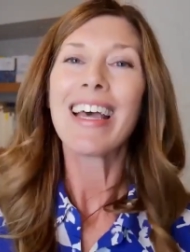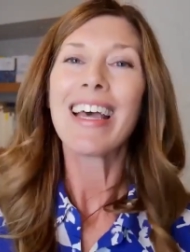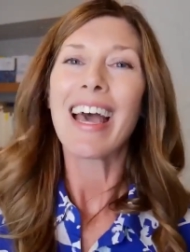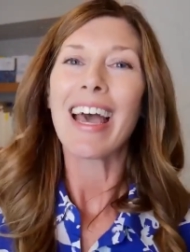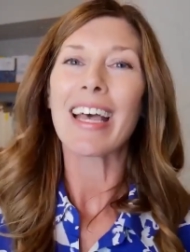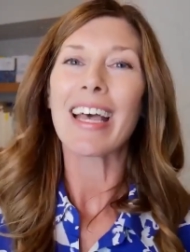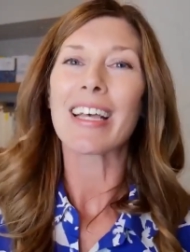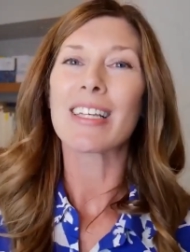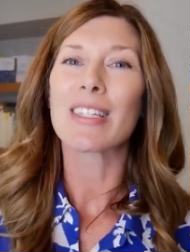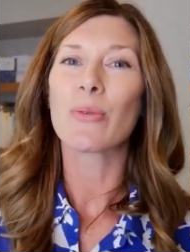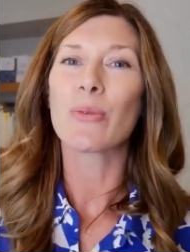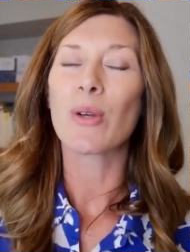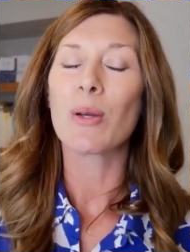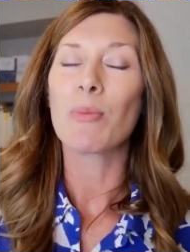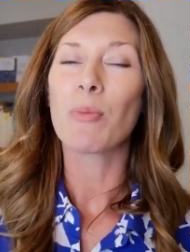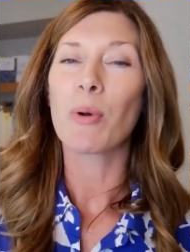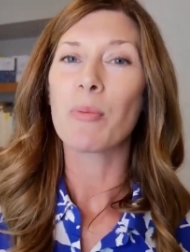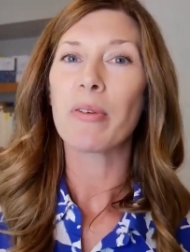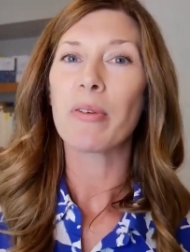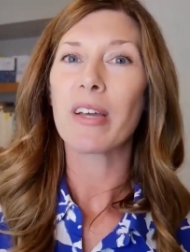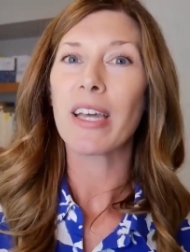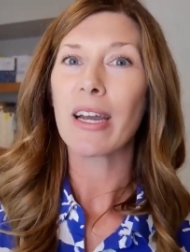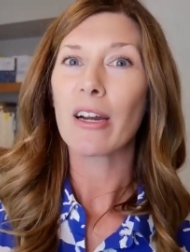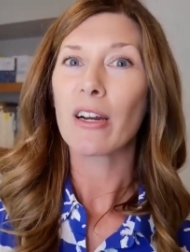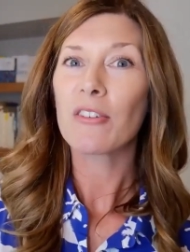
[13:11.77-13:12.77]
as we
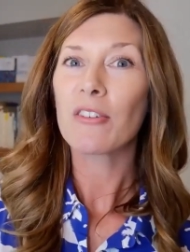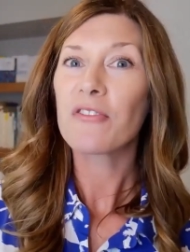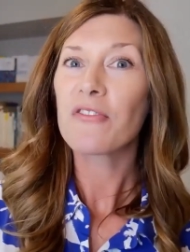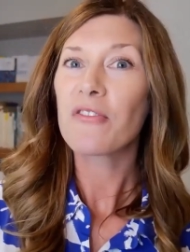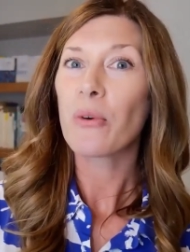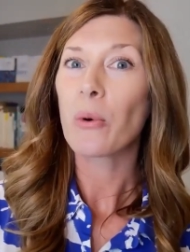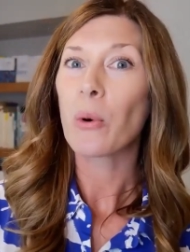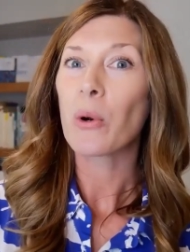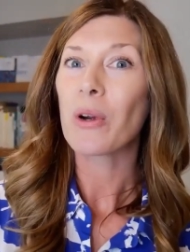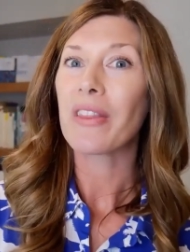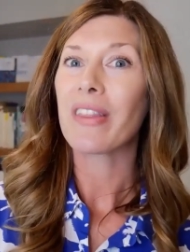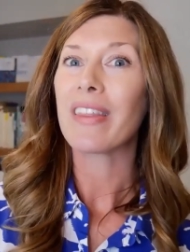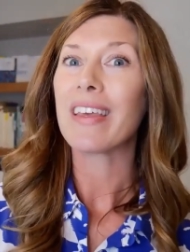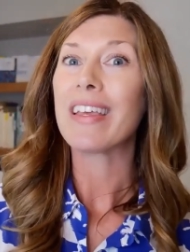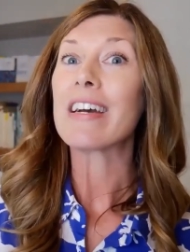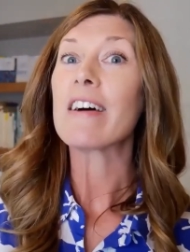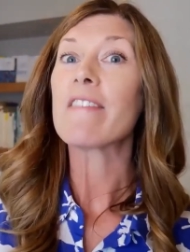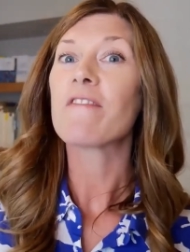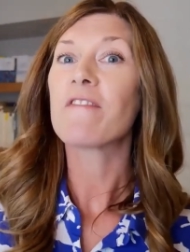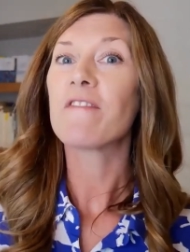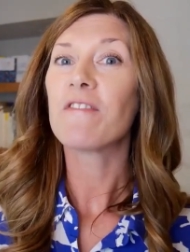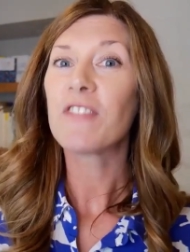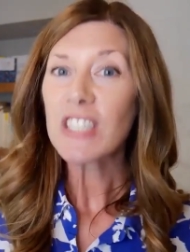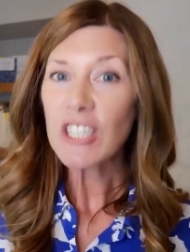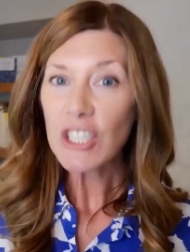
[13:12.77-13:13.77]
prepare for the
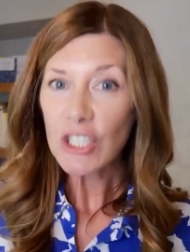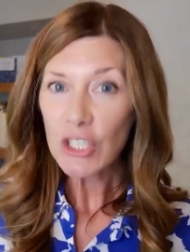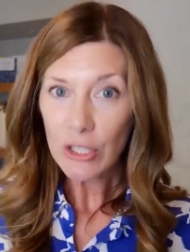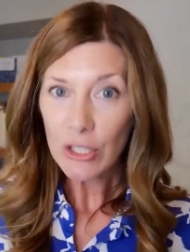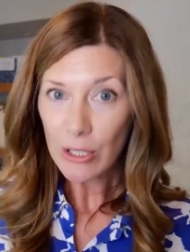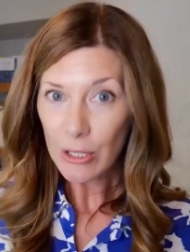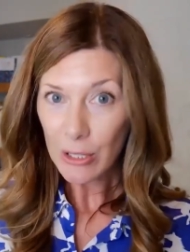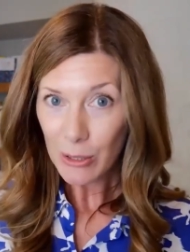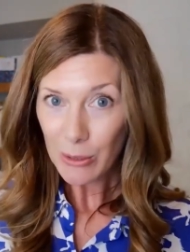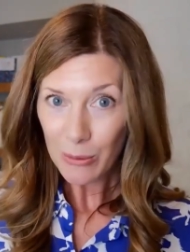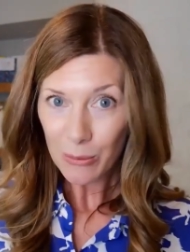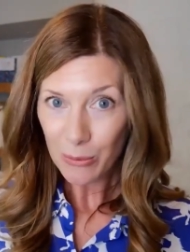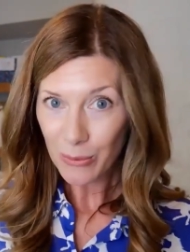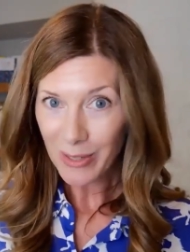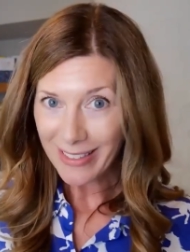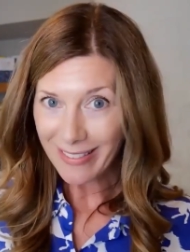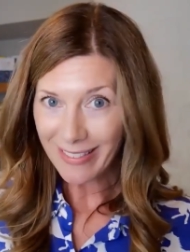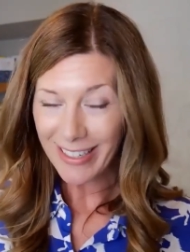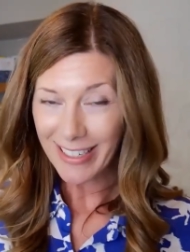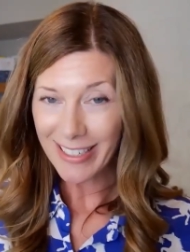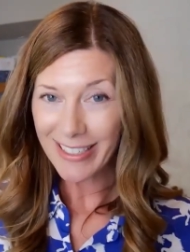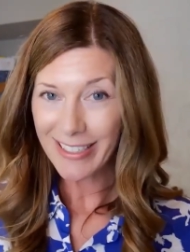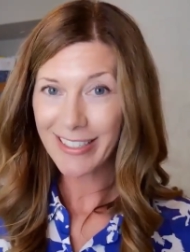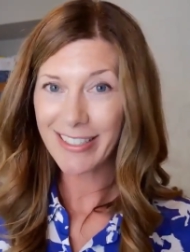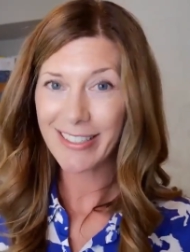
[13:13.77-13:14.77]
official
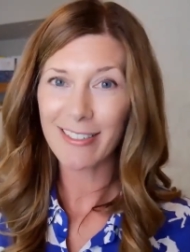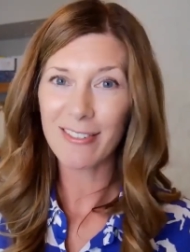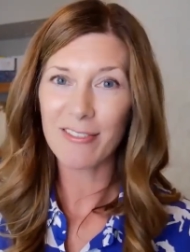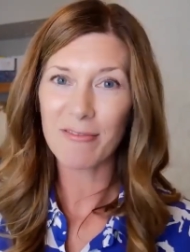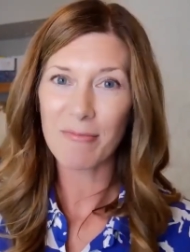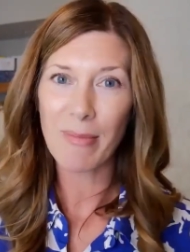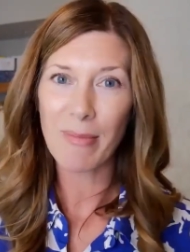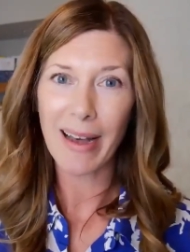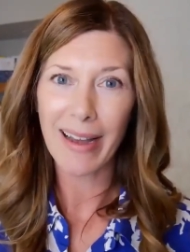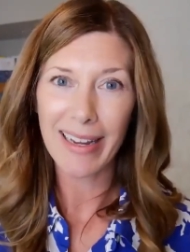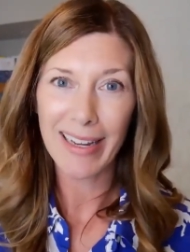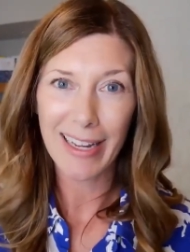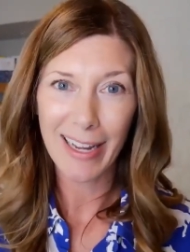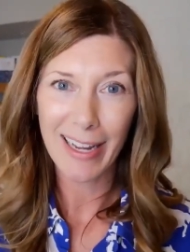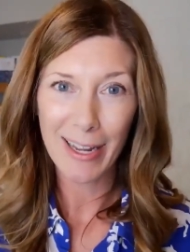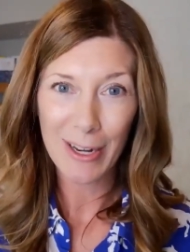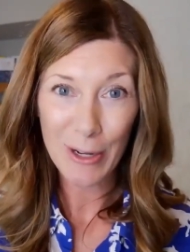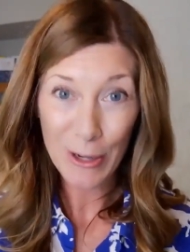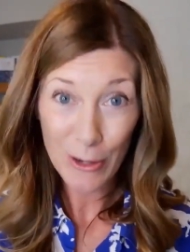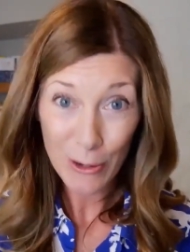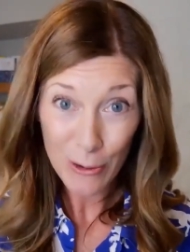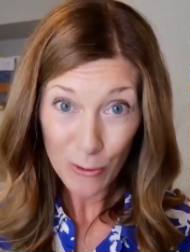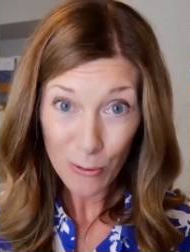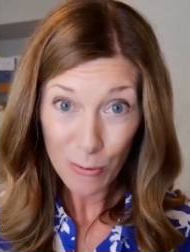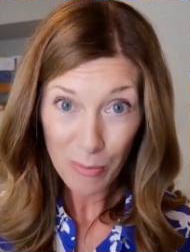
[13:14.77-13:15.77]
release of my
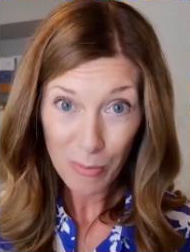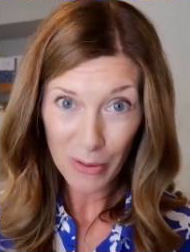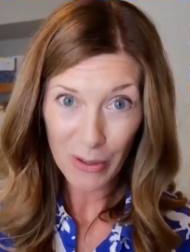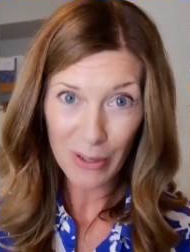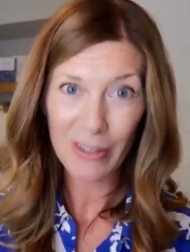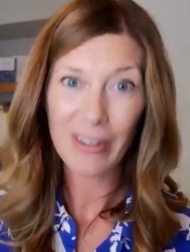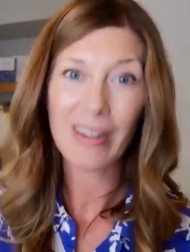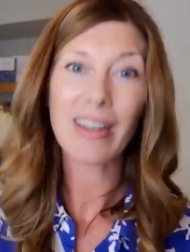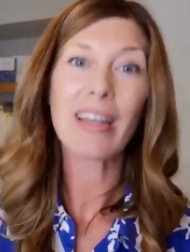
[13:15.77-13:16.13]
new book,